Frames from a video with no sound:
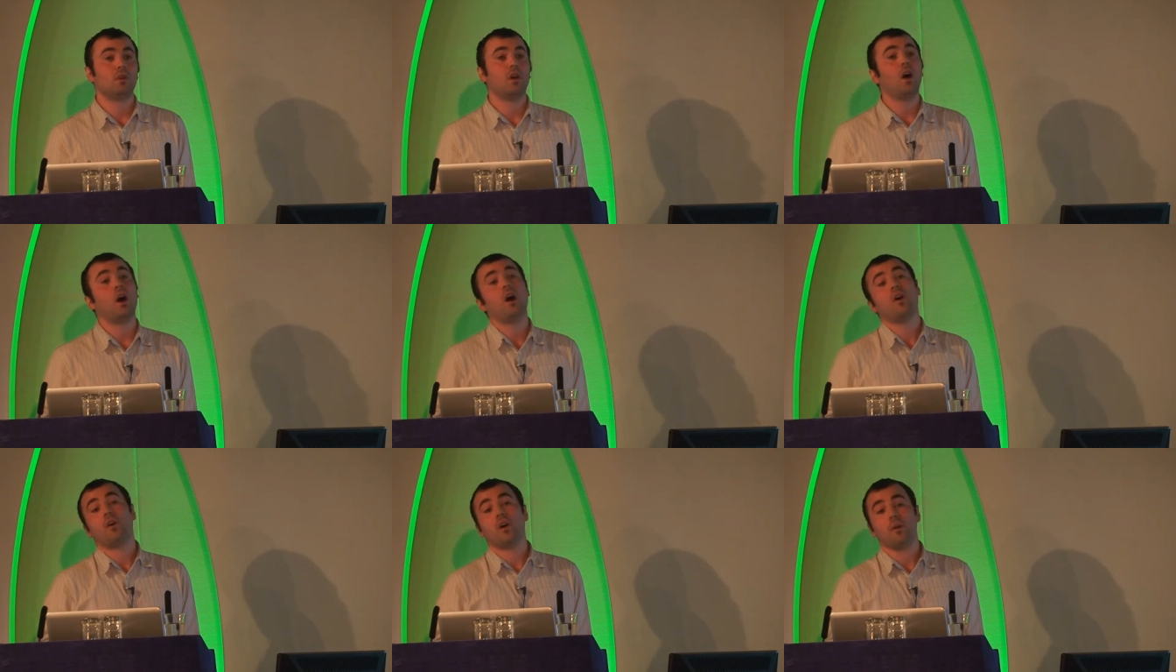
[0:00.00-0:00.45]

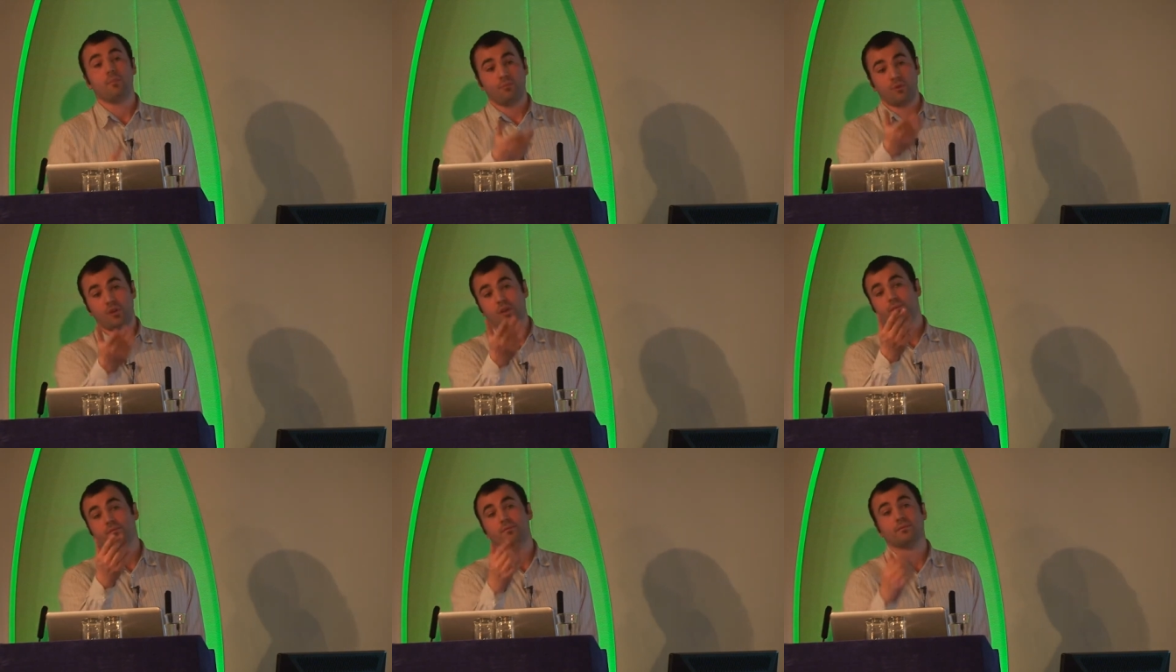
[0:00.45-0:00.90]
Oh, right,
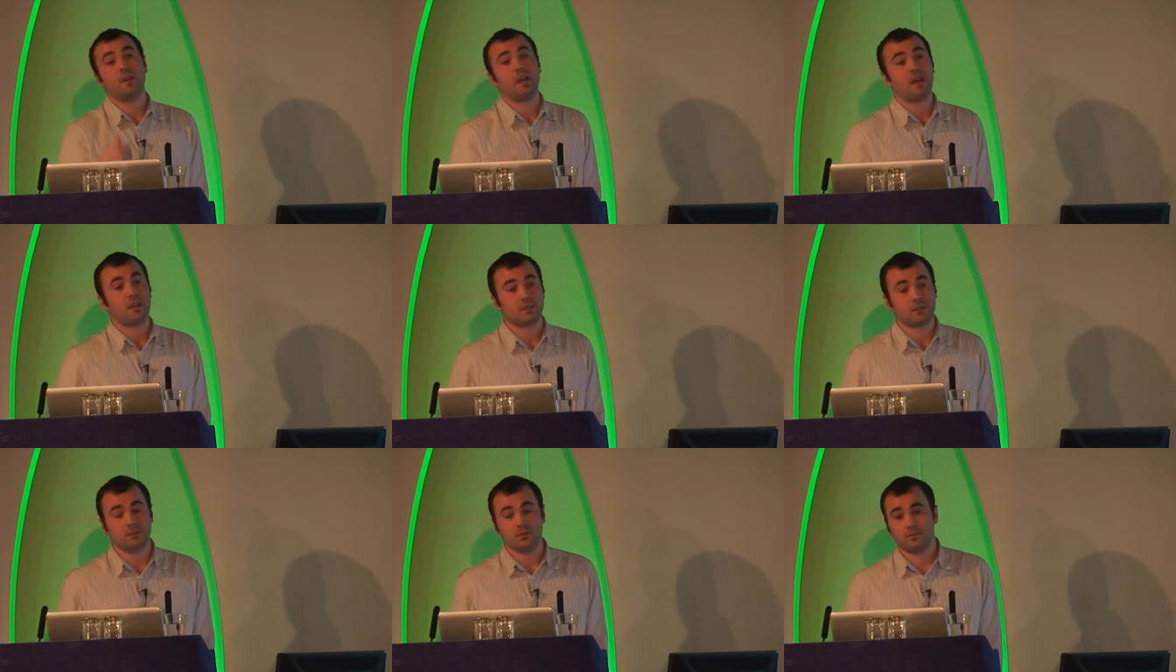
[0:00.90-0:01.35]
brilliant,
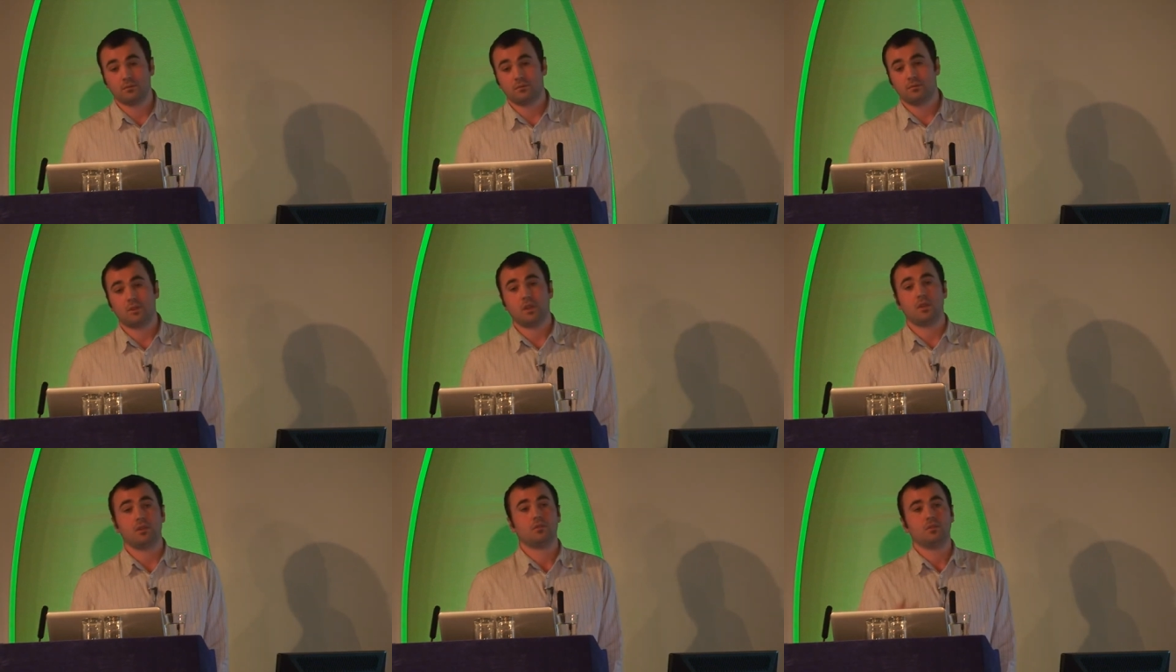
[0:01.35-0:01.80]
excellent.
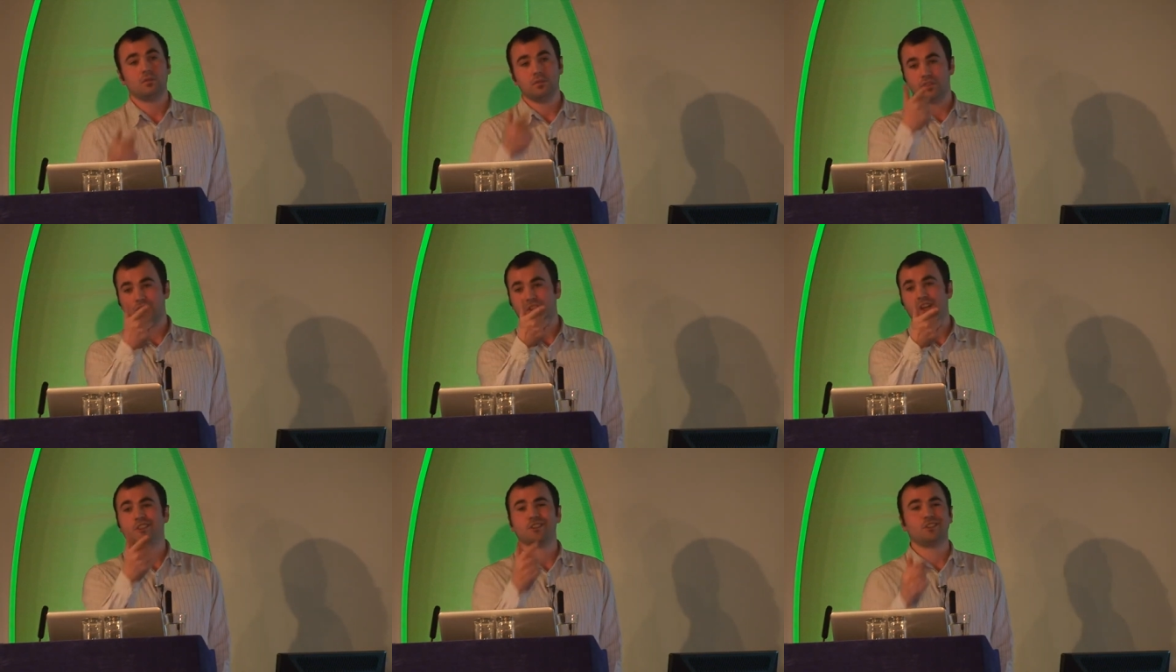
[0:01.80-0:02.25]
So,
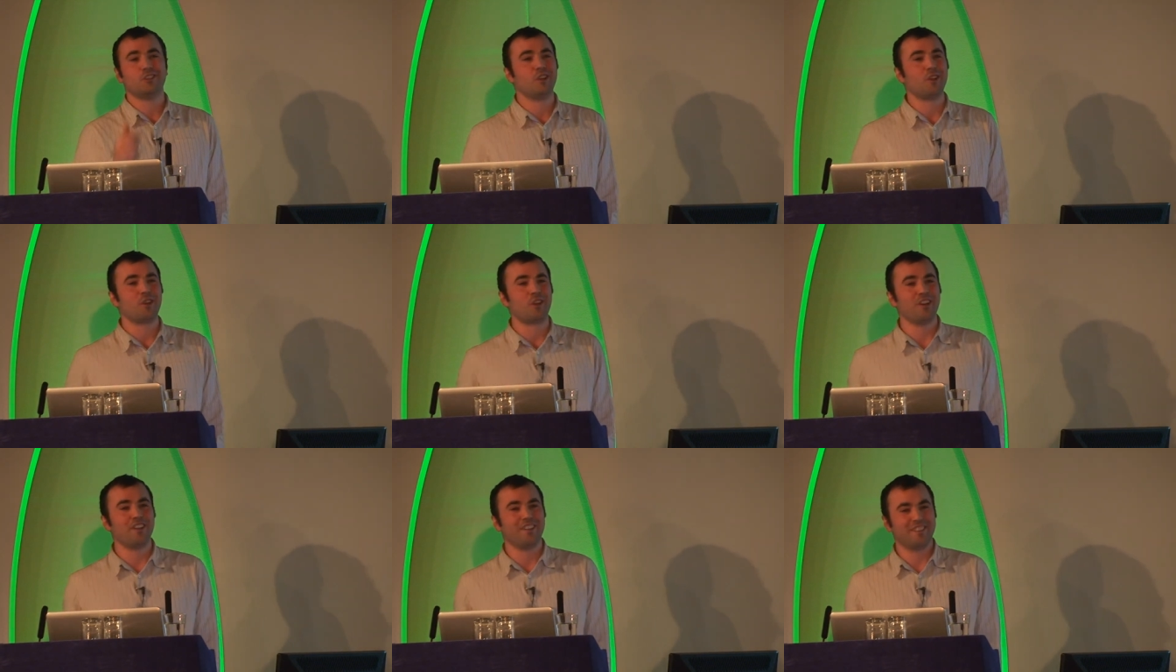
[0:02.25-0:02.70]
these guys are doing
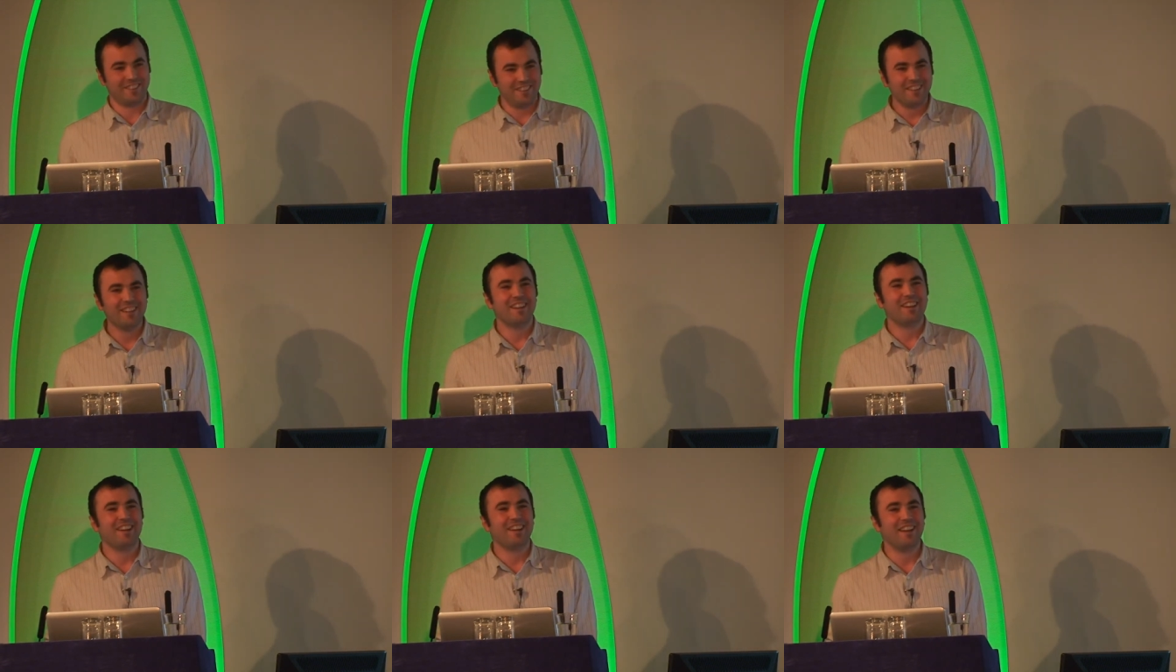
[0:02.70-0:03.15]
it
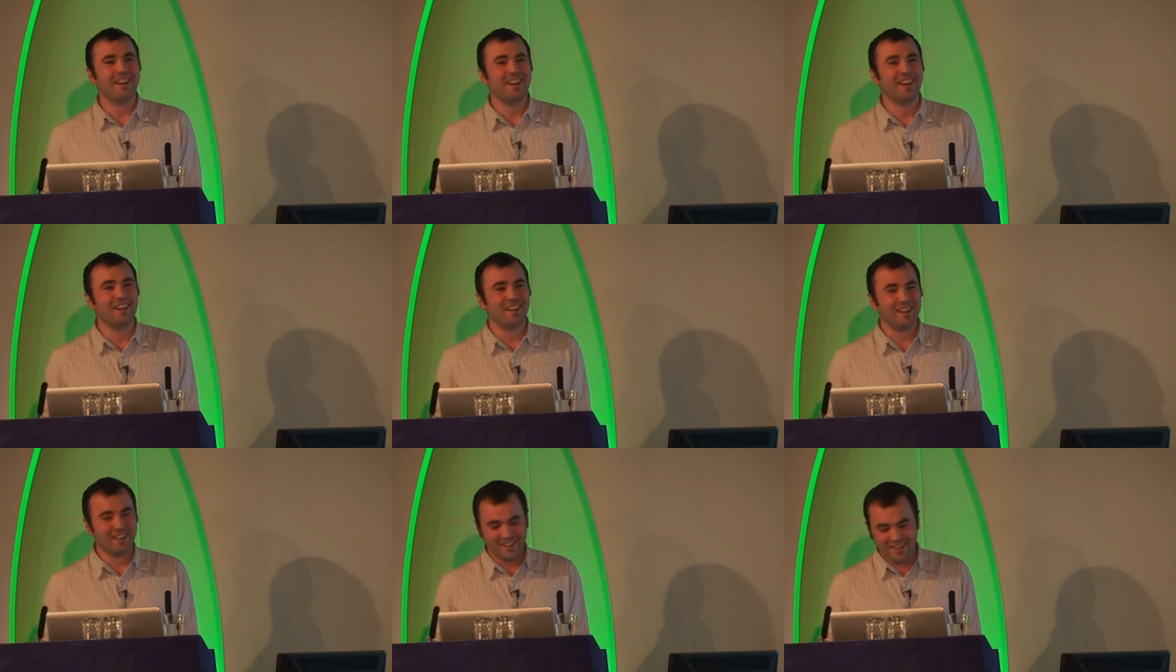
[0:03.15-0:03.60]

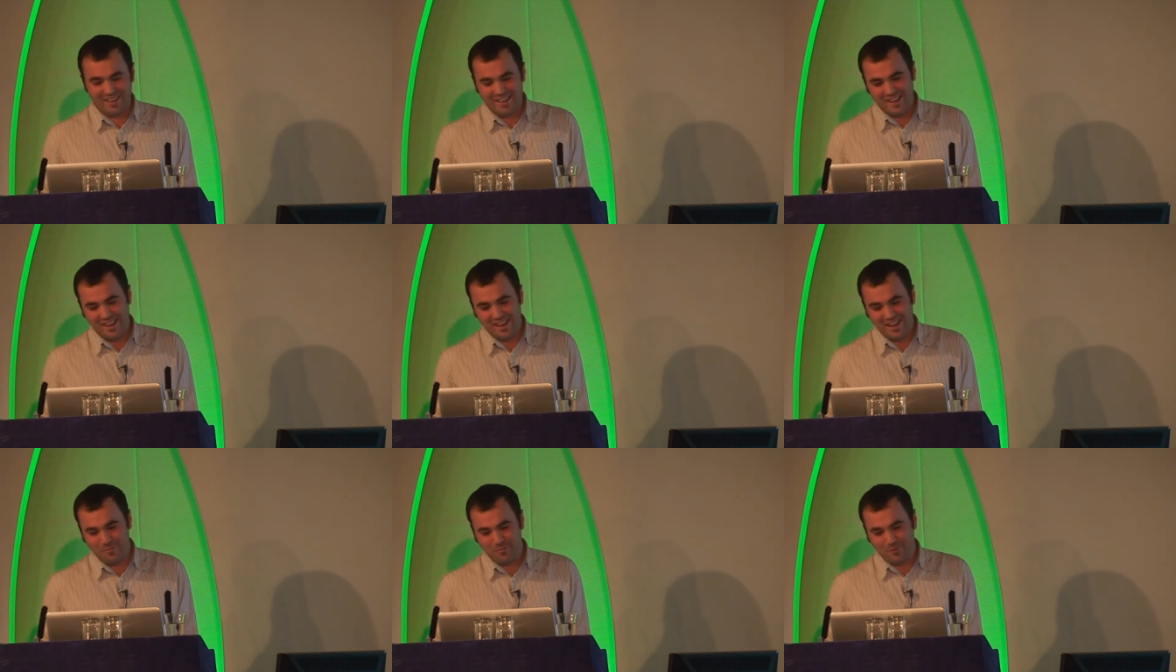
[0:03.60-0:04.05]

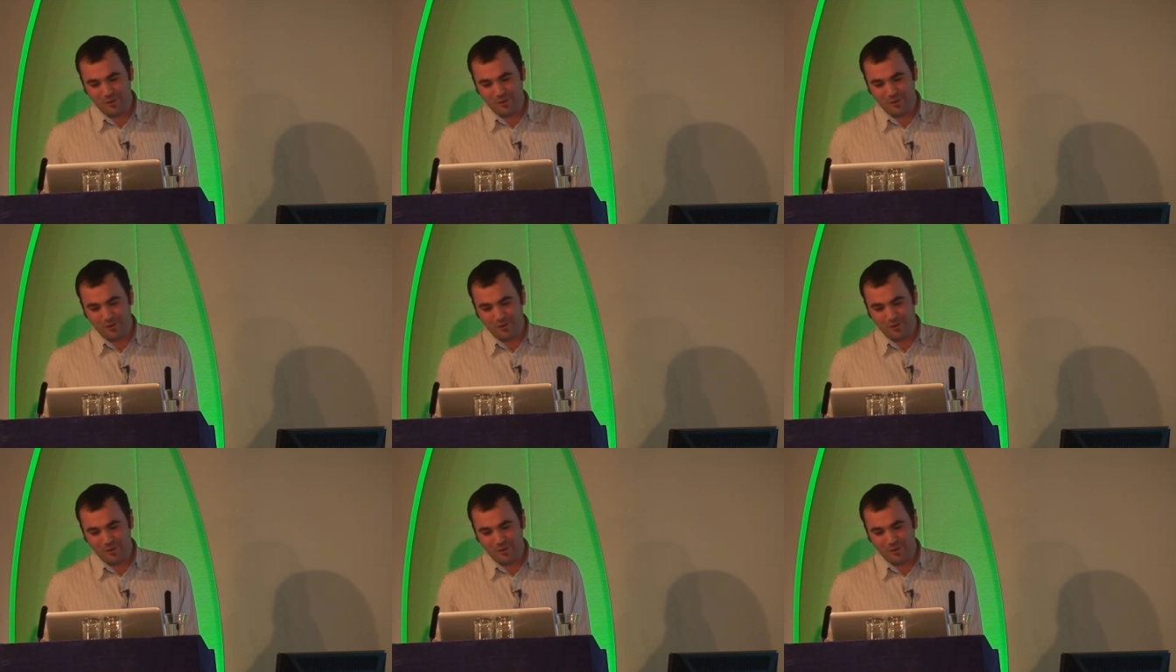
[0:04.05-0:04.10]
good.